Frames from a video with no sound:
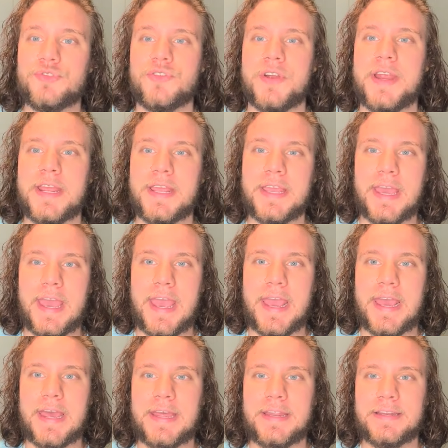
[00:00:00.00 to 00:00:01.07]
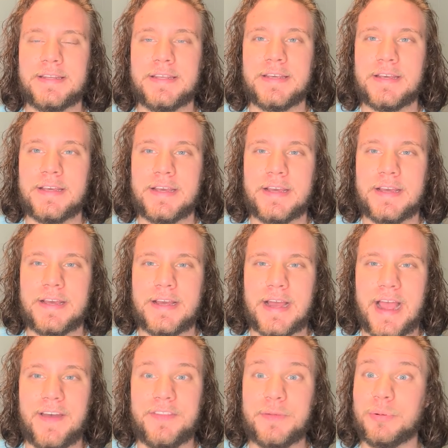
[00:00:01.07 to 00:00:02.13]
Drake, and
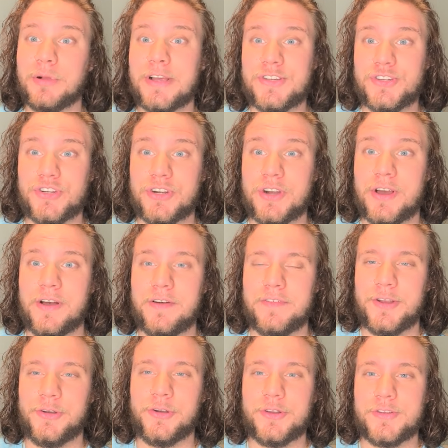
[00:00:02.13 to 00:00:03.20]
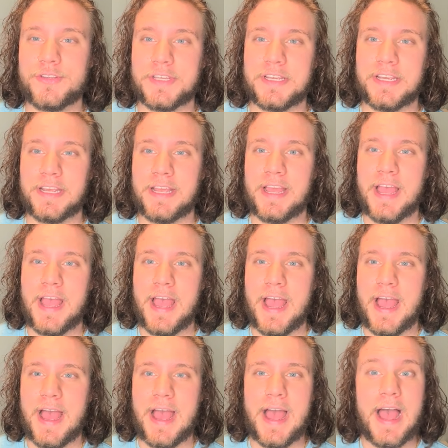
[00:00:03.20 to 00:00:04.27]
I had the pleasure of introducing
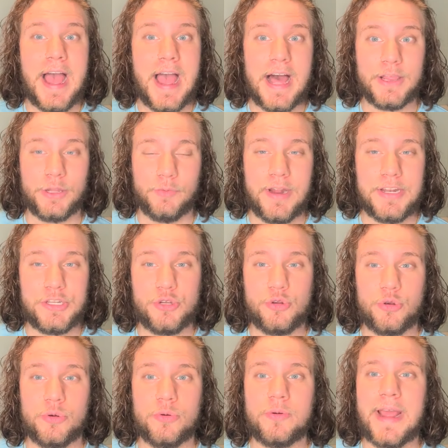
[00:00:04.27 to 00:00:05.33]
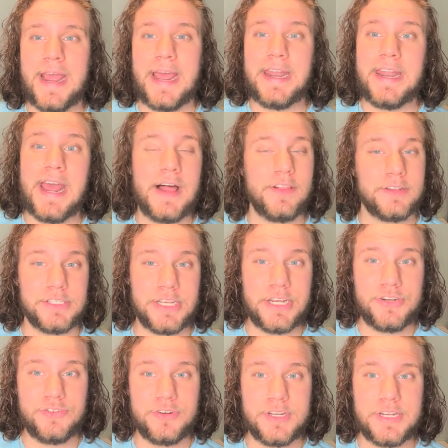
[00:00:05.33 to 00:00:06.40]
Lorentu and
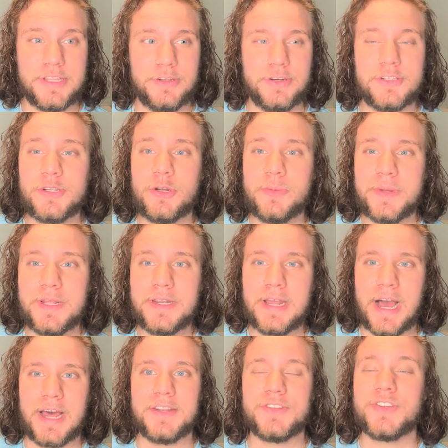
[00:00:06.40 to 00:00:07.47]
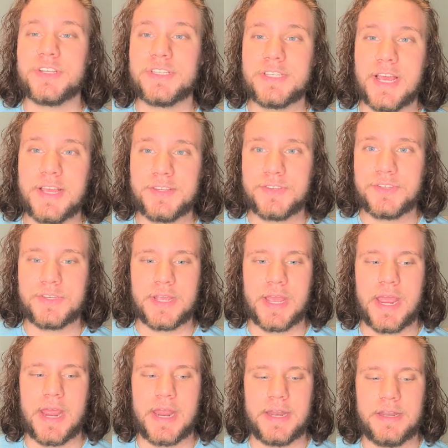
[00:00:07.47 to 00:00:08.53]
Alexandra in their sermon on success,
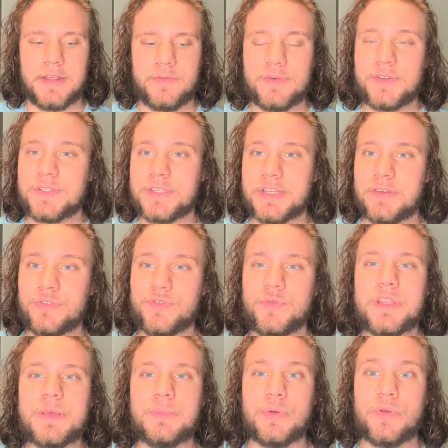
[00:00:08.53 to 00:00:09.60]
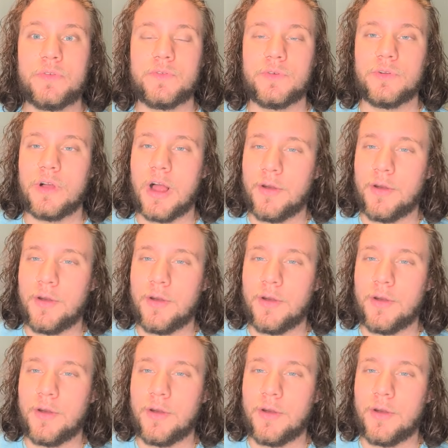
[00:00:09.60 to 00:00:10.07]
and it was really beautiful.